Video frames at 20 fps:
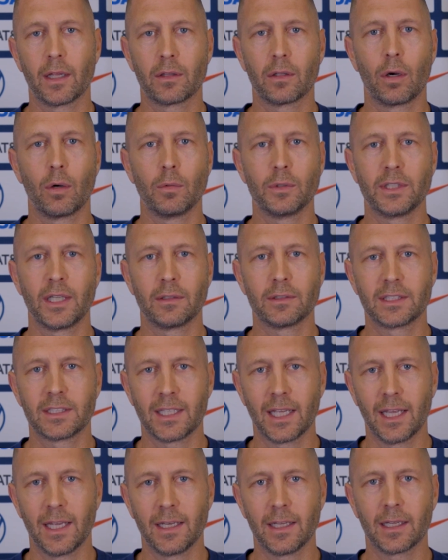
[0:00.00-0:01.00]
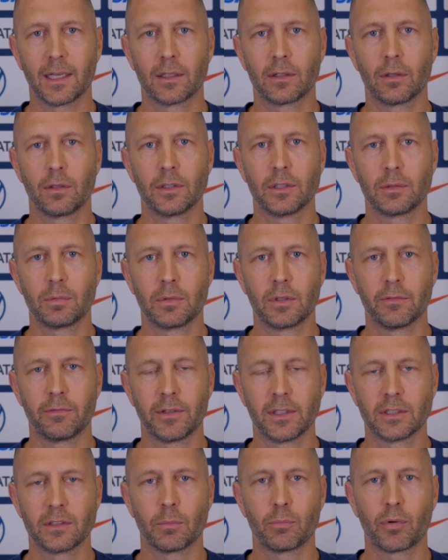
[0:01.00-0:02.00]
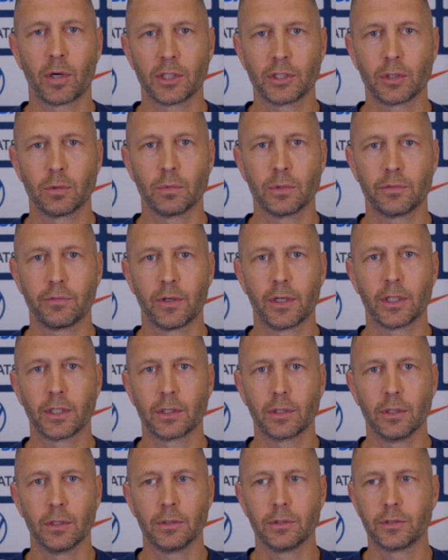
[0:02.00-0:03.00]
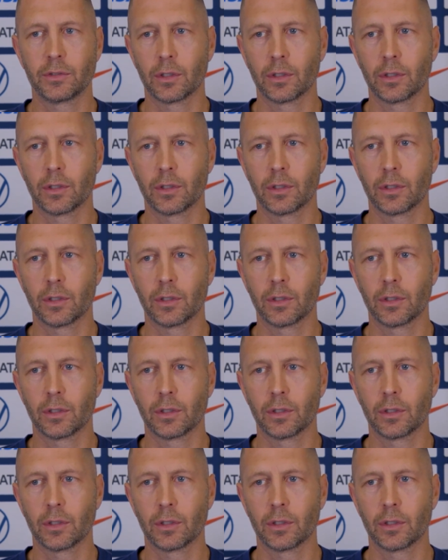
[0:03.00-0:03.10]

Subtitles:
I thought it was outstanding. I thought his defensive pressure was very good.